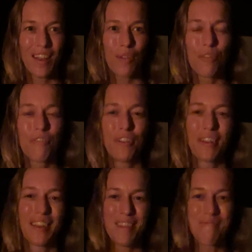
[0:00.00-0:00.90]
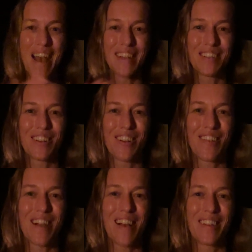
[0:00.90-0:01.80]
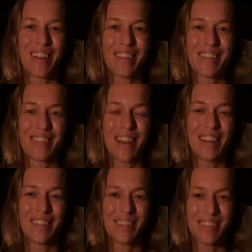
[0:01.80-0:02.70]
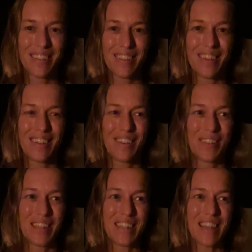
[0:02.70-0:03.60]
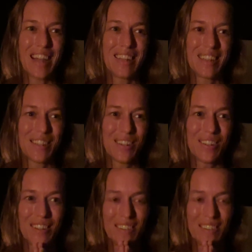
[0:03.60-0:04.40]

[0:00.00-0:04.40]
revealing the magic all around us, and just, you know, when these scientists,